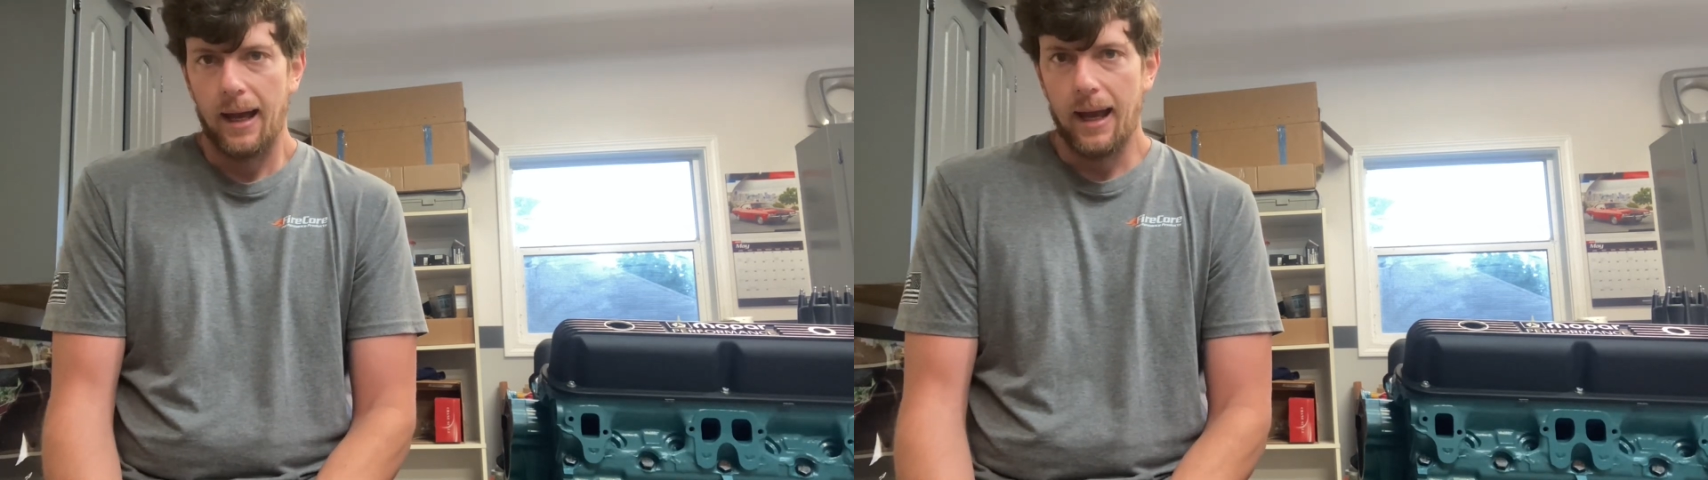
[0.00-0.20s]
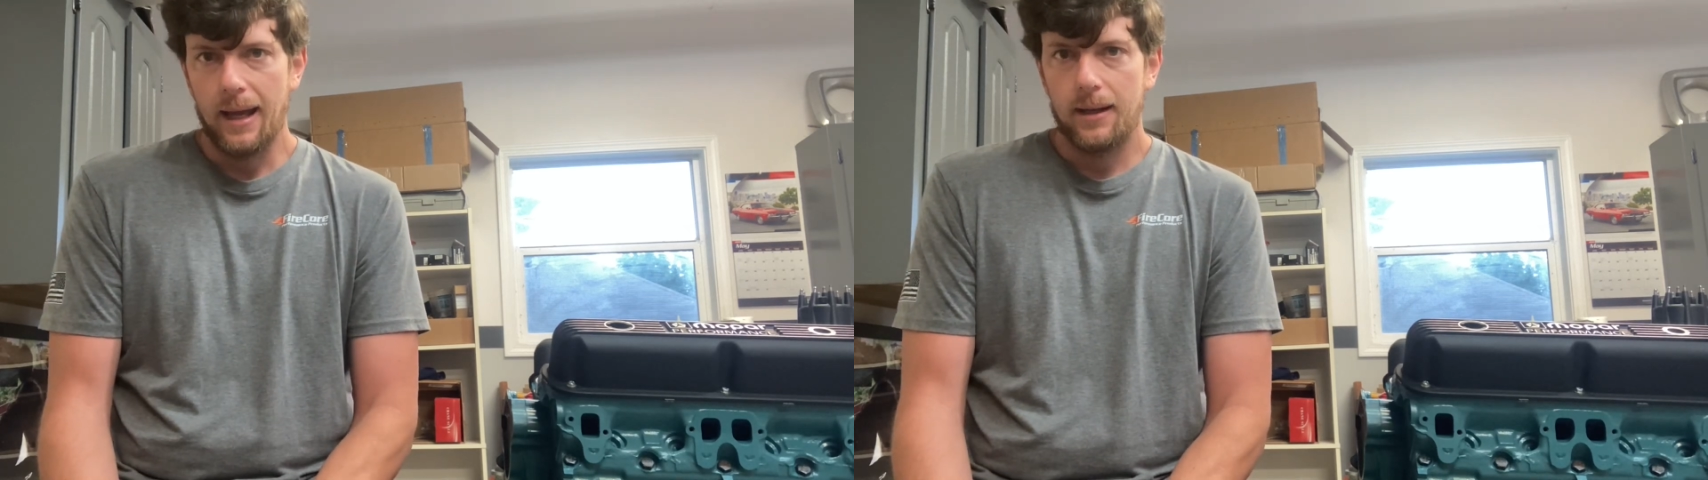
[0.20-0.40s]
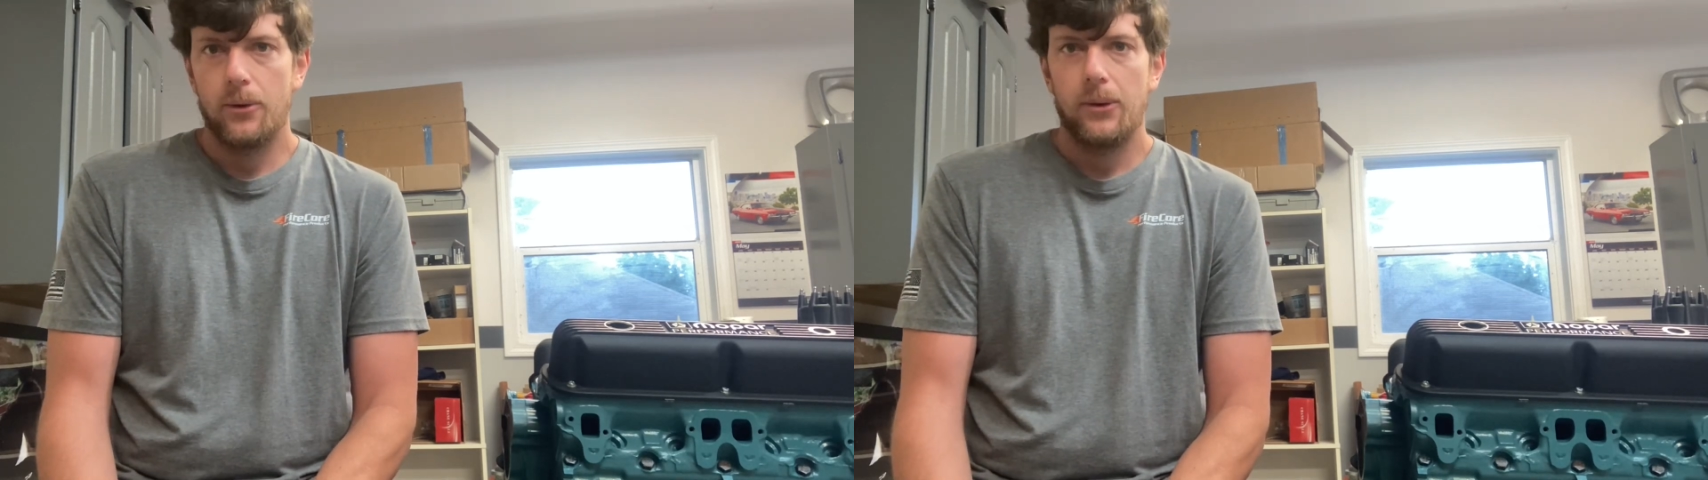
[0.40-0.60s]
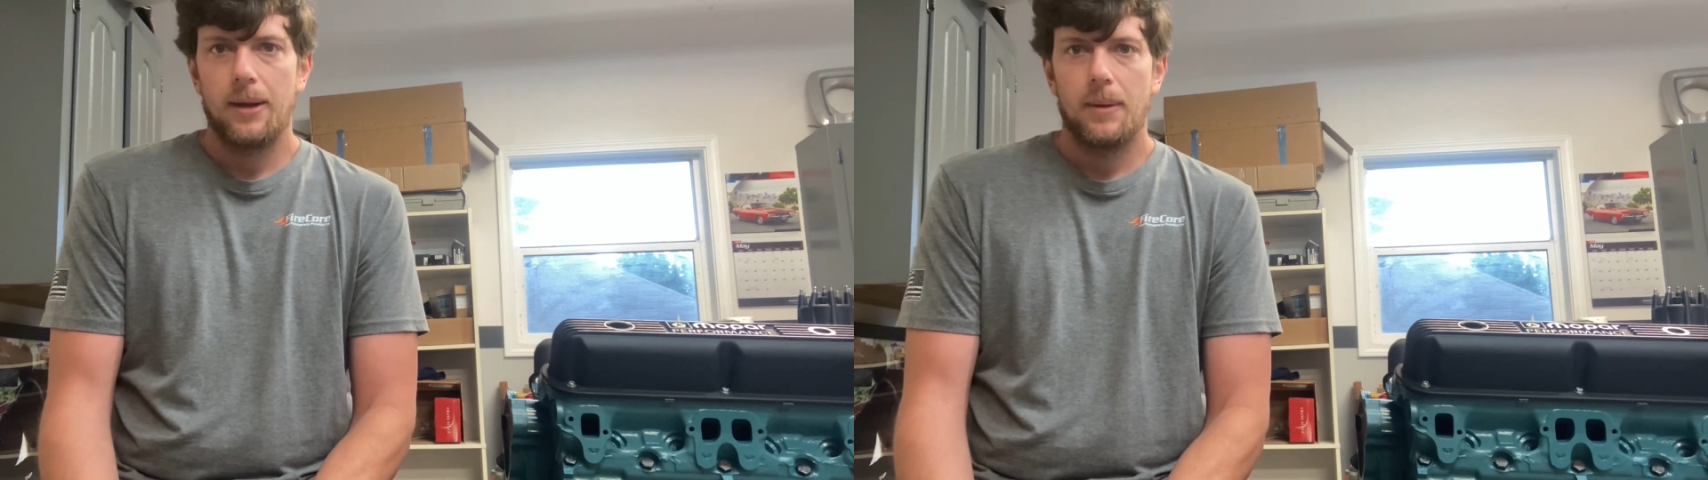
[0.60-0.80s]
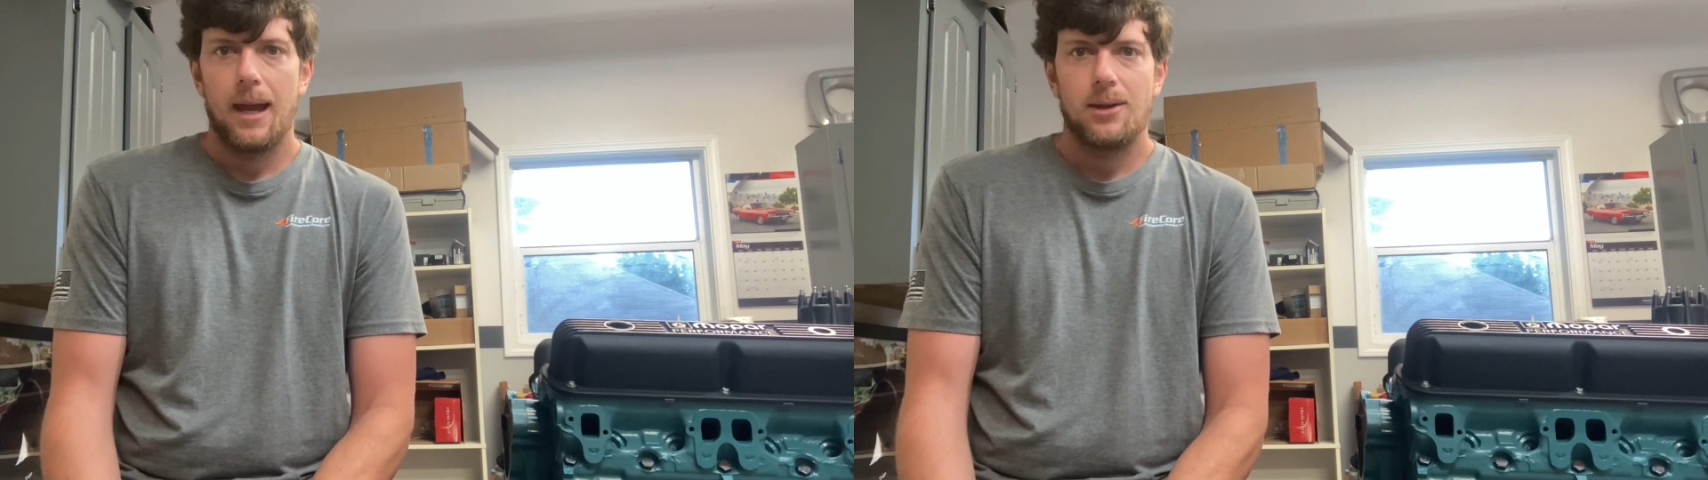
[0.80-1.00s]
At No
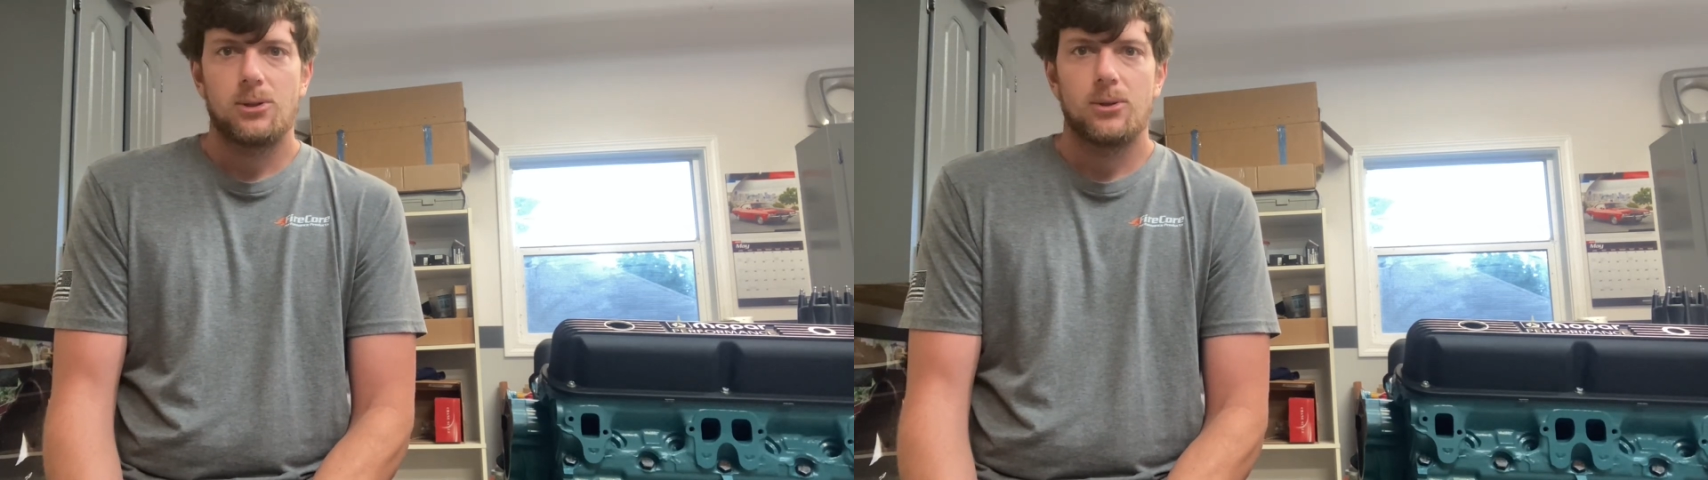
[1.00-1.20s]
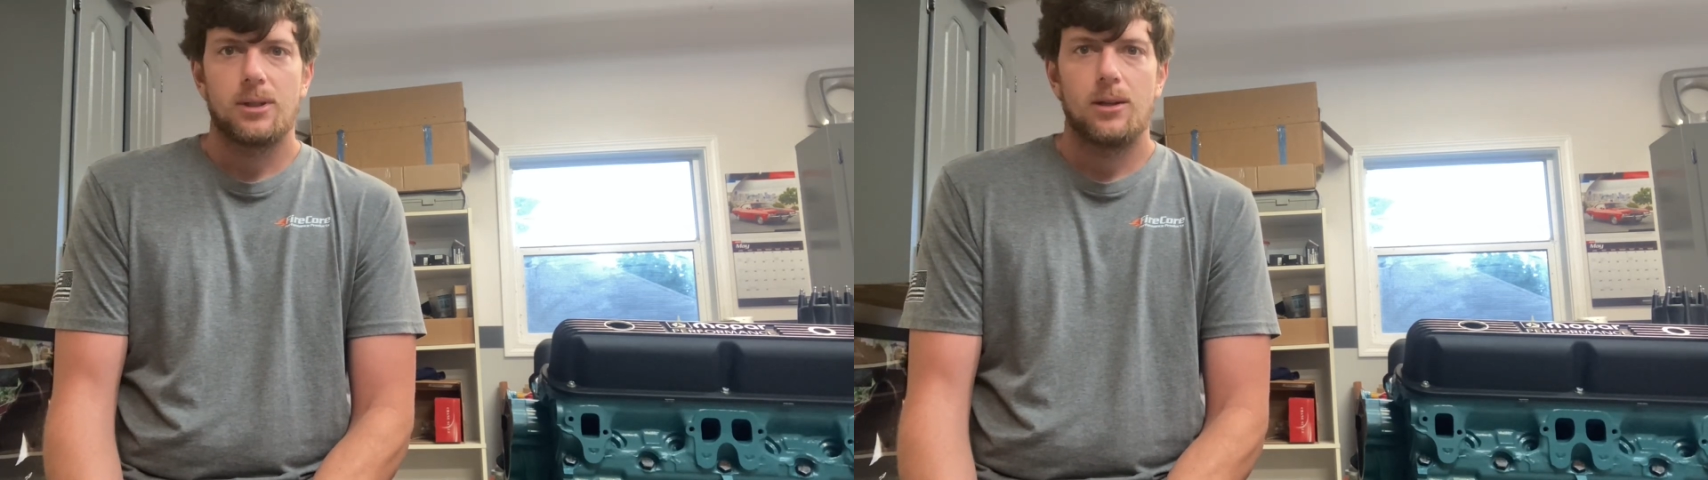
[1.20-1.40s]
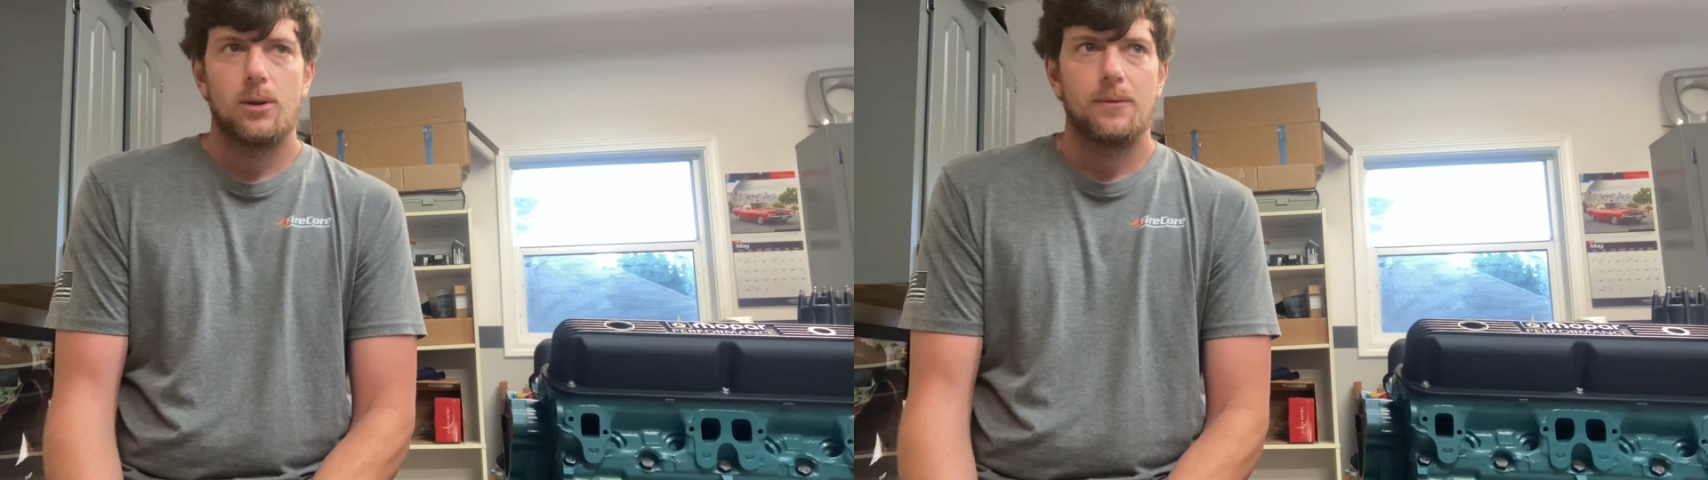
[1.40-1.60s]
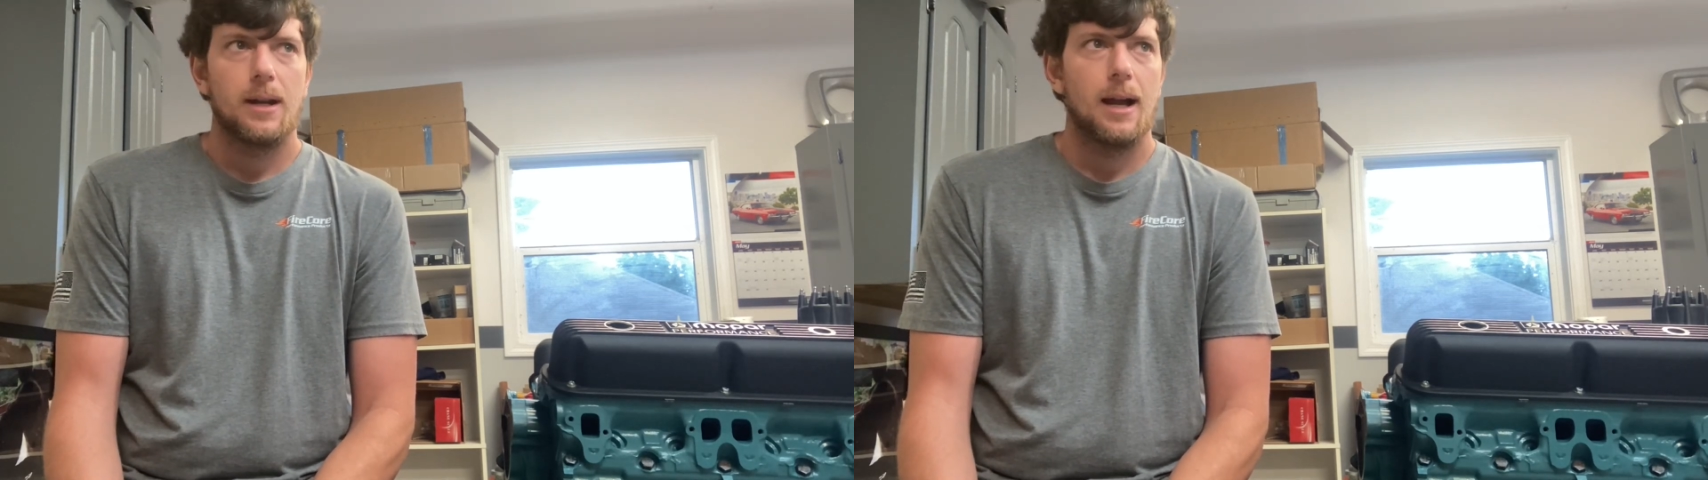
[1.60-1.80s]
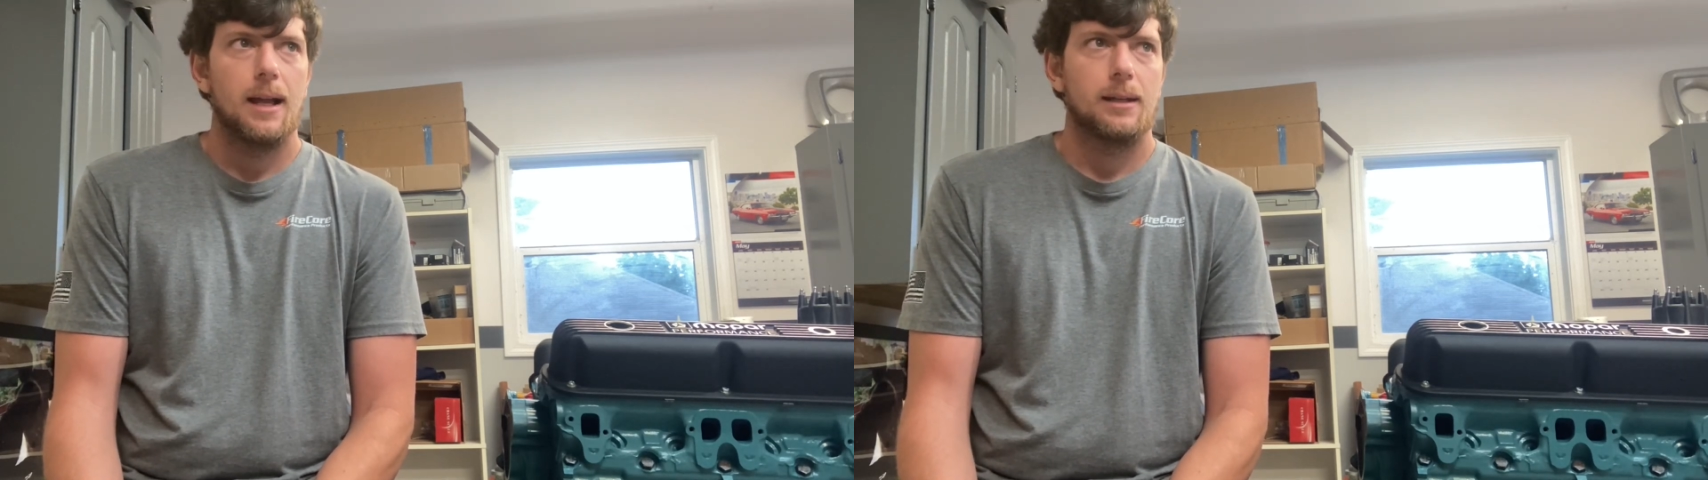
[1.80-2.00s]
Name Nationals, I know I've
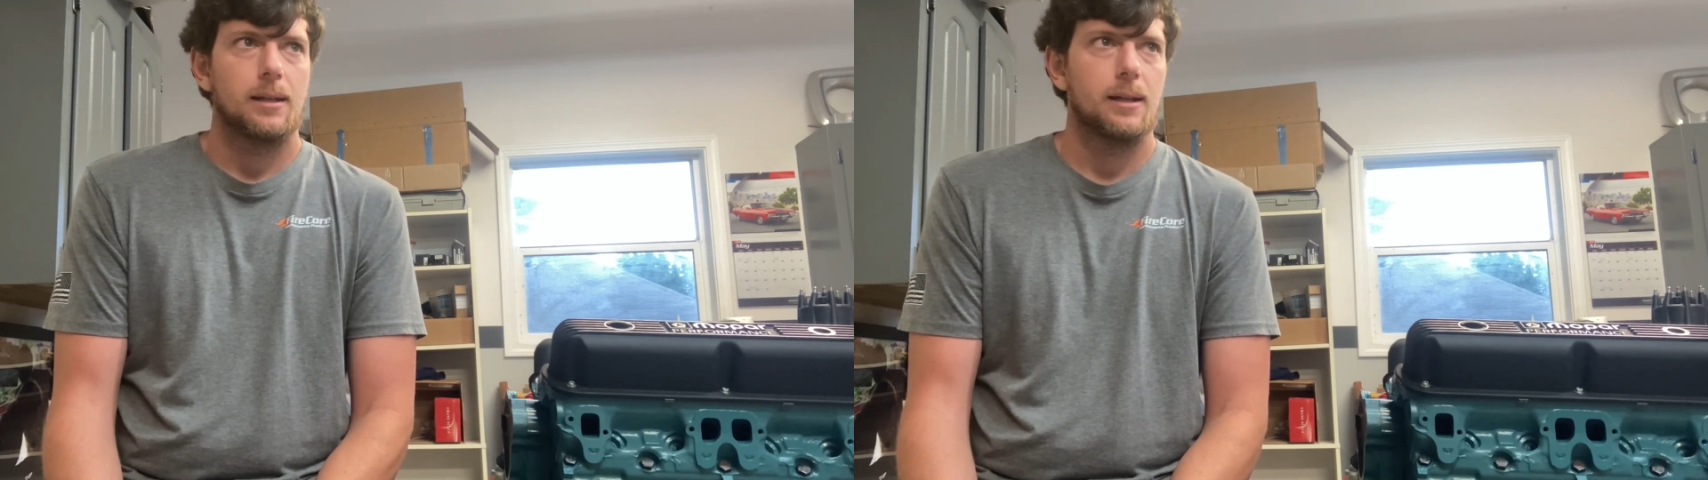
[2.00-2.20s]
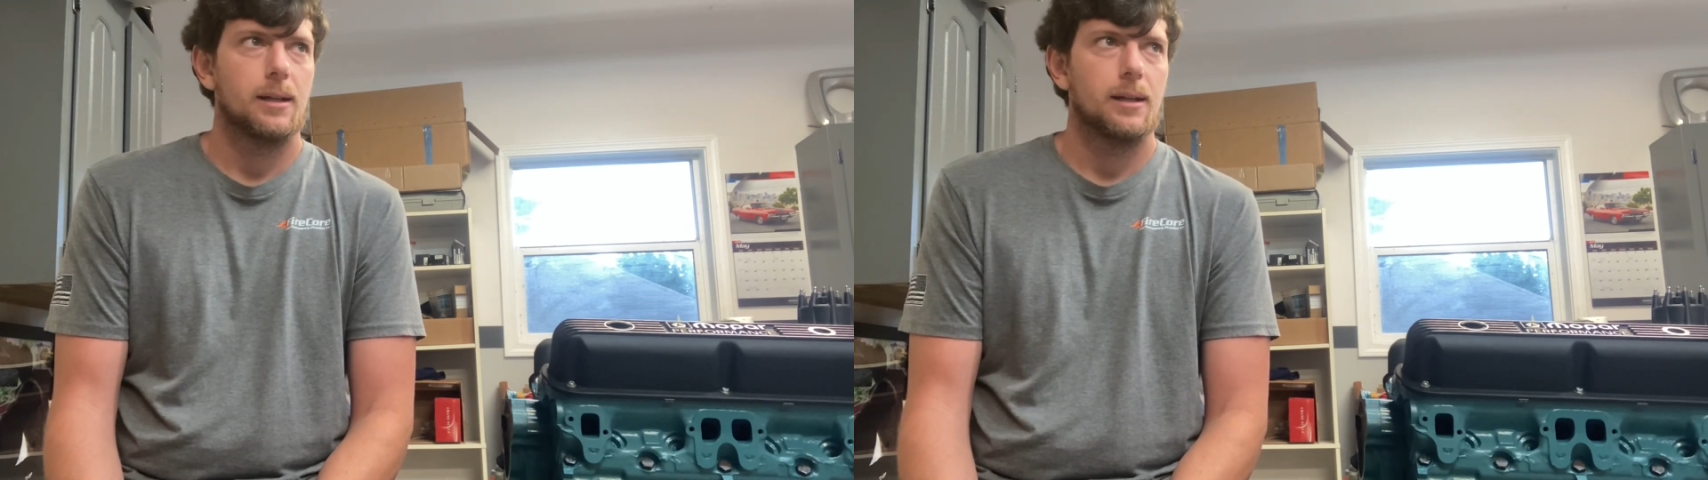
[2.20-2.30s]
got,